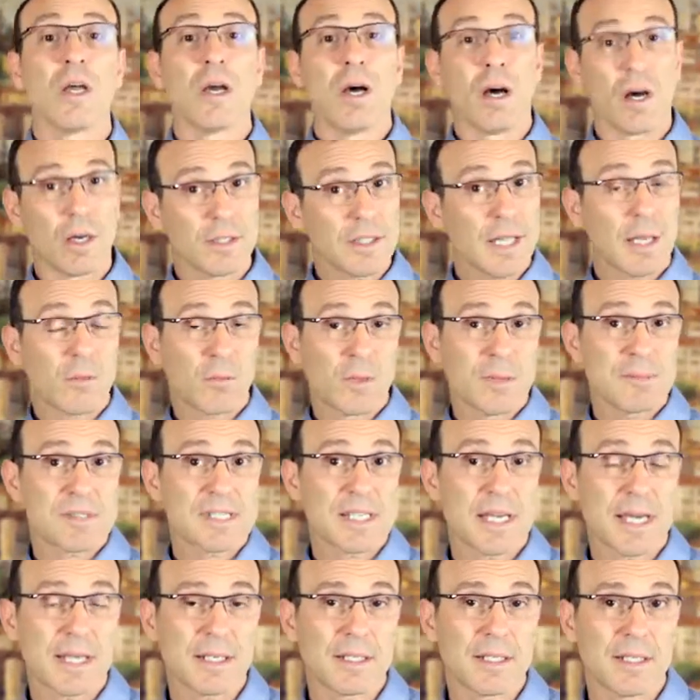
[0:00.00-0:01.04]
On that
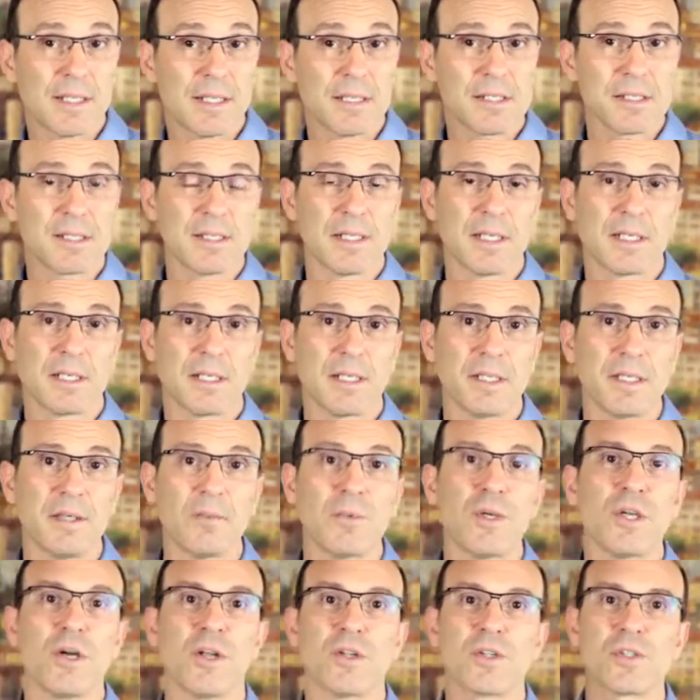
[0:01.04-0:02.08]
website, incidentally,
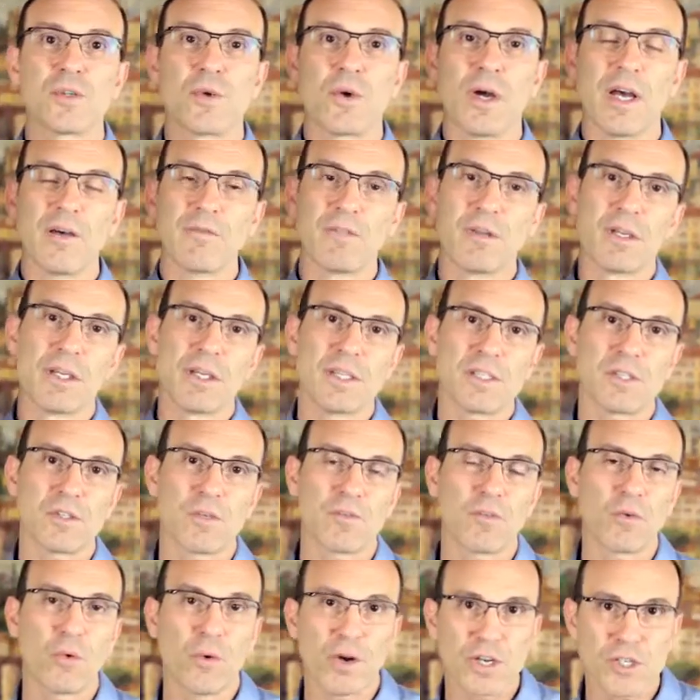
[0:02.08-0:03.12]
we also have a list
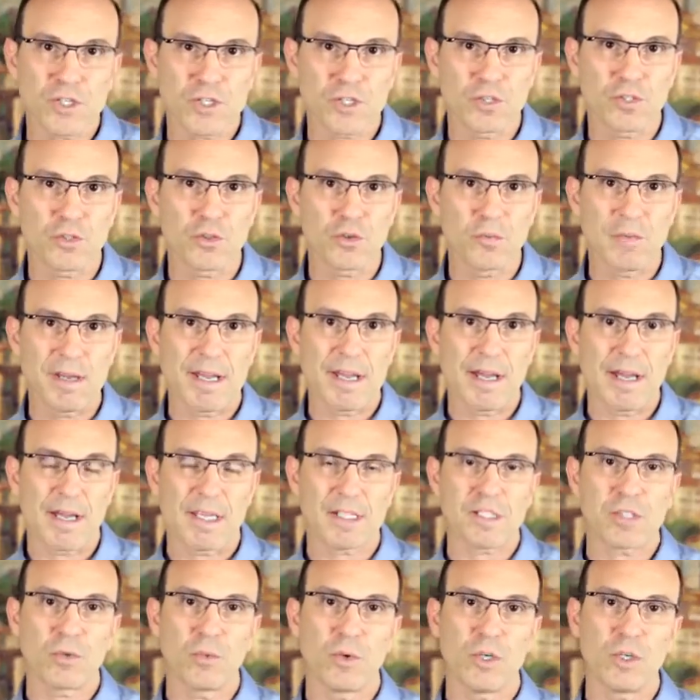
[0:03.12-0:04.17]
of questions you may
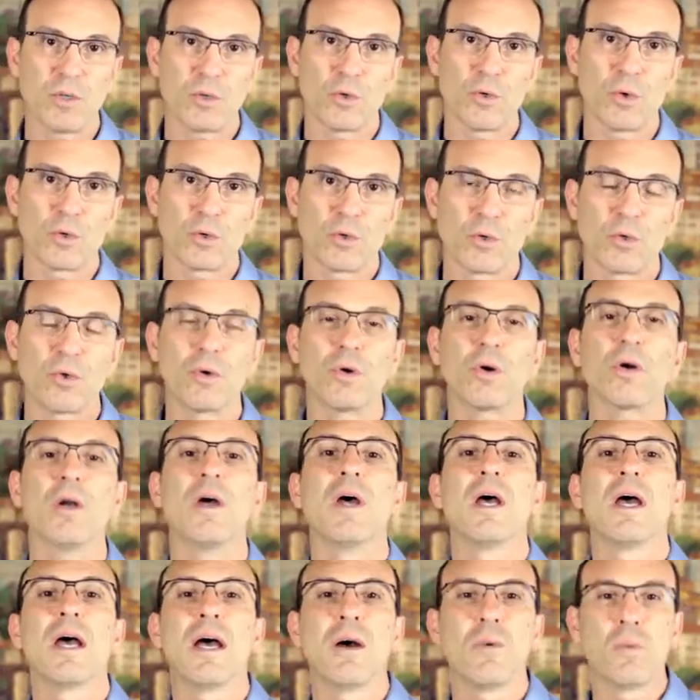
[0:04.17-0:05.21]
ask when you go tour.
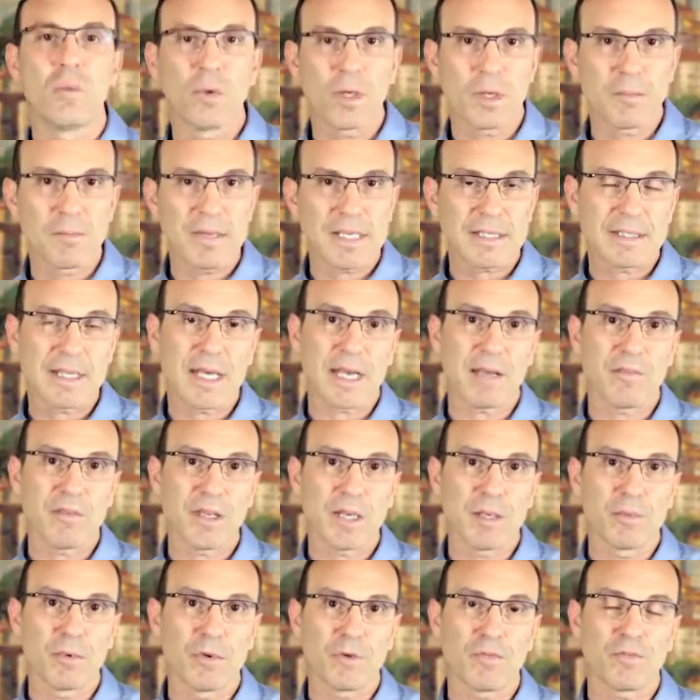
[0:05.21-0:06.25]
We'll make that
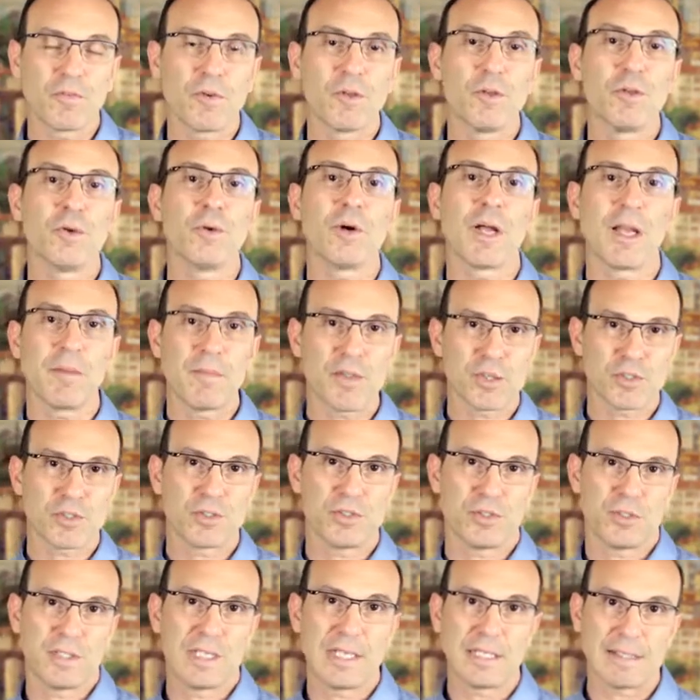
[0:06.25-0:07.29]
available for you. I'll make sure
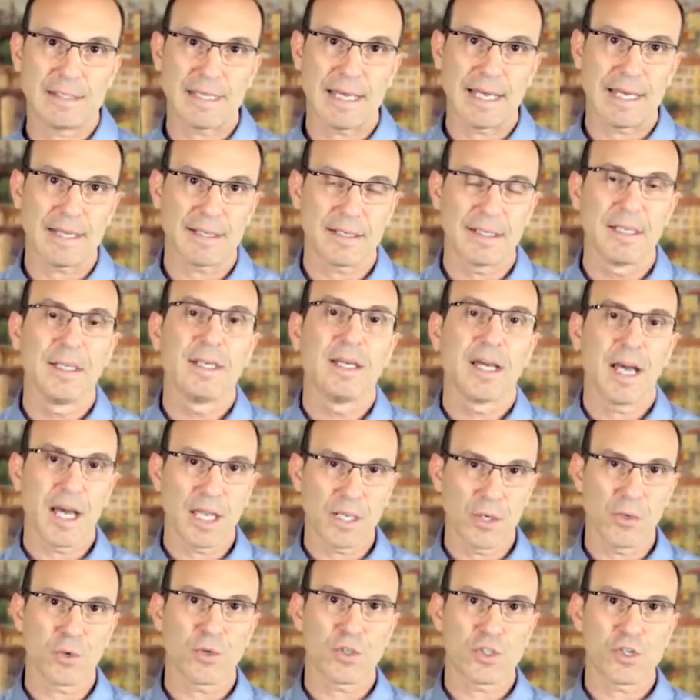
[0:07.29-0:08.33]
you get that at
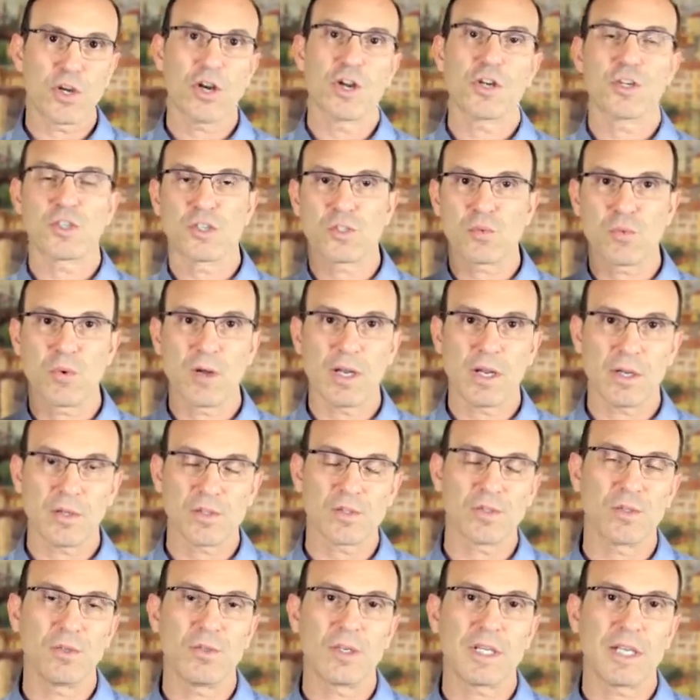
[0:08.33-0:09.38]
no charge as well,
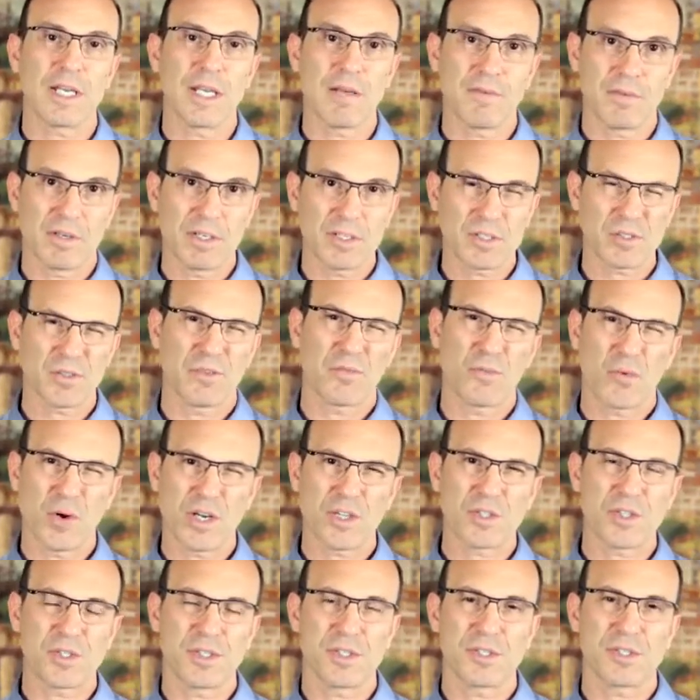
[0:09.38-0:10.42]
so you can have a list of
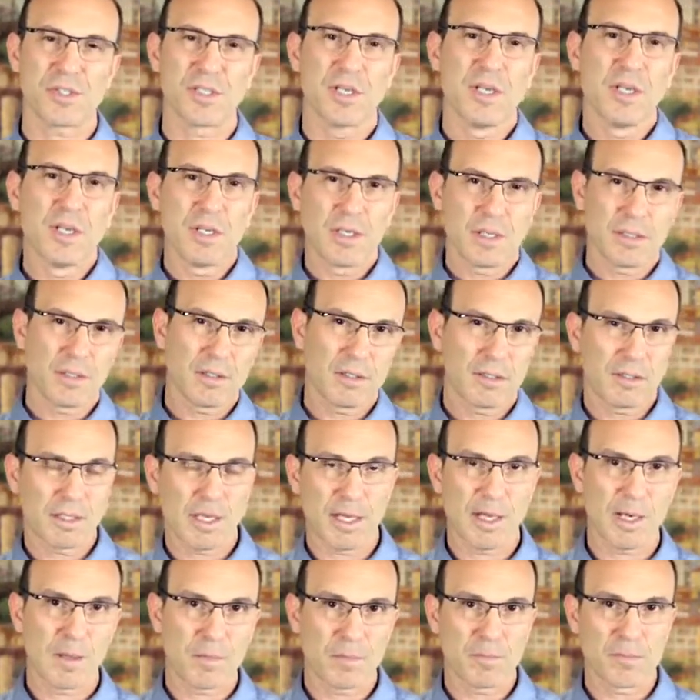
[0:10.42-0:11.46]
questions to
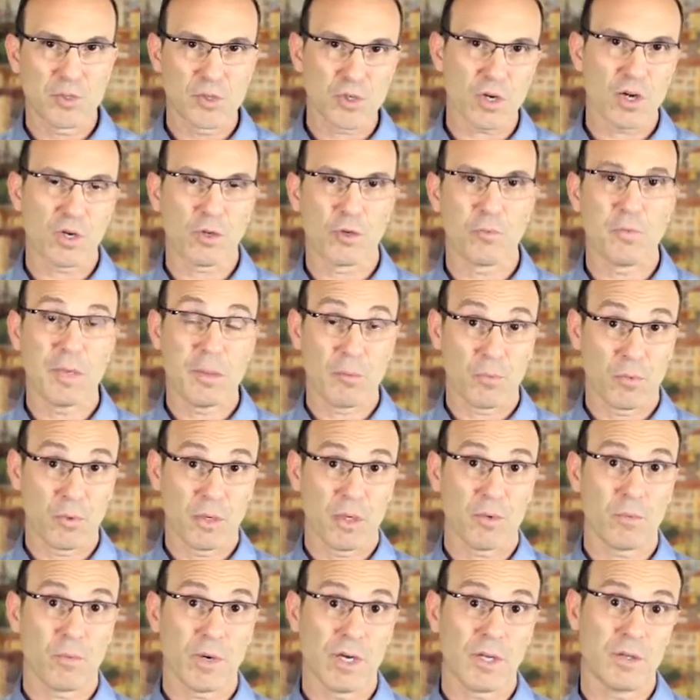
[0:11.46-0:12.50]
help jog your memory
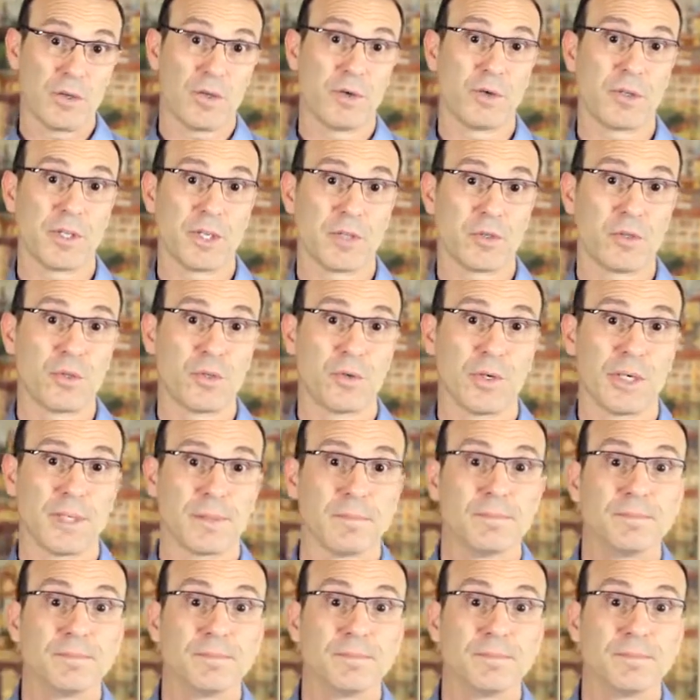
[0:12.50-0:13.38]
while you go there touring.